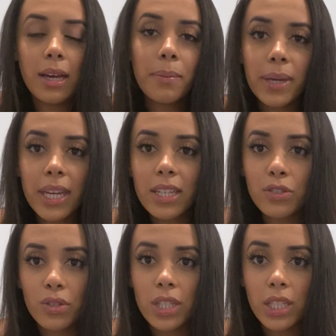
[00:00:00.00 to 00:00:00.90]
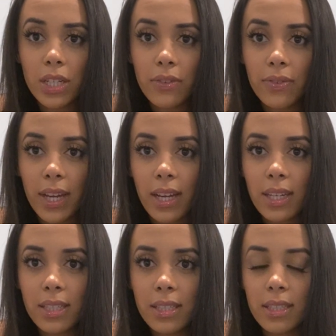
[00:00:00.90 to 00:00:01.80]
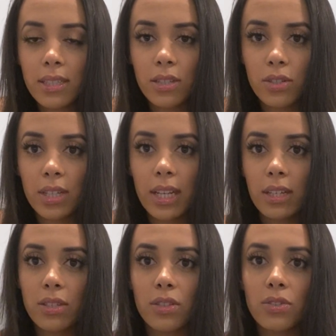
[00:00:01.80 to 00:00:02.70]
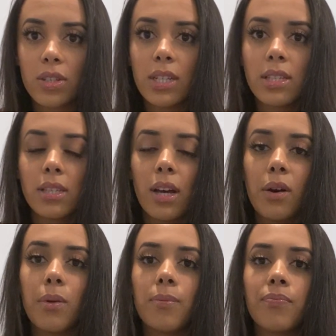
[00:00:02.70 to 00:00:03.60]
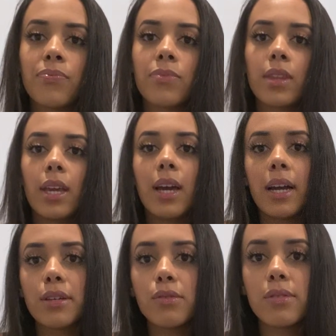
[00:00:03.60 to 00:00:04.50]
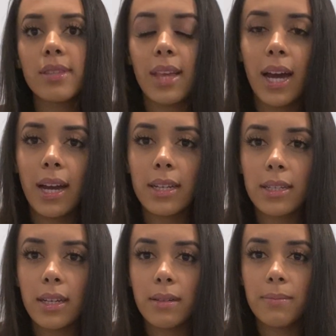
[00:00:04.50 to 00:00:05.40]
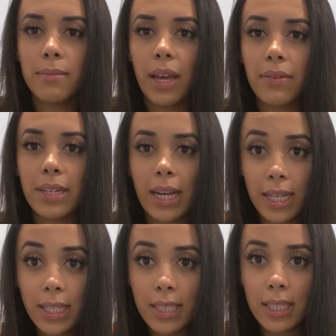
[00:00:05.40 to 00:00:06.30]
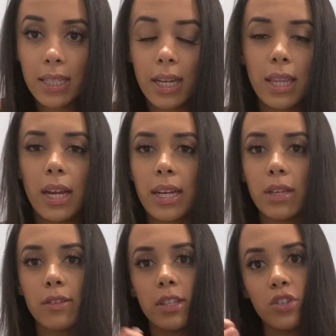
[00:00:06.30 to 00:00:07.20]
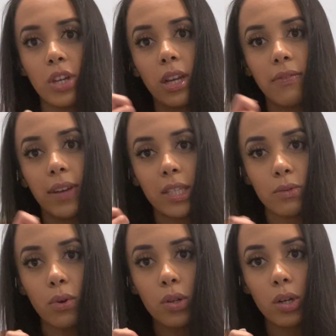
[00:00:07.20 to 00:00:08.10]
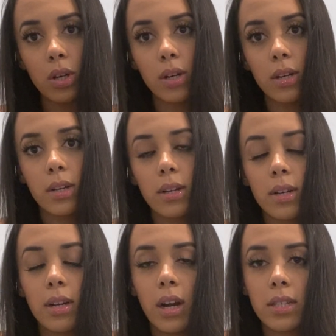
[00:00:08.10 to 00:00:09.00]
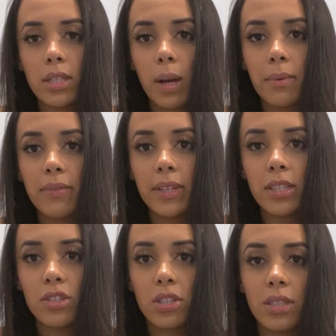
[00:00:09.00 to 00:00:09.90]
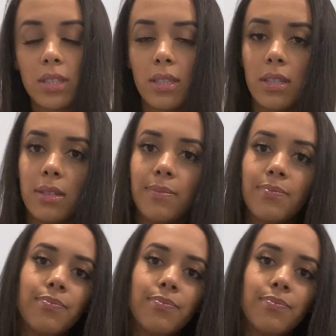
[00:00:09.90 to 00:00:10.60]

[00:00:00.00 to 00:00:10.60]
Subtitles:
a big injury to your face, getting surgery. So I used that every night, and then I used a jade face roller on top of it just to,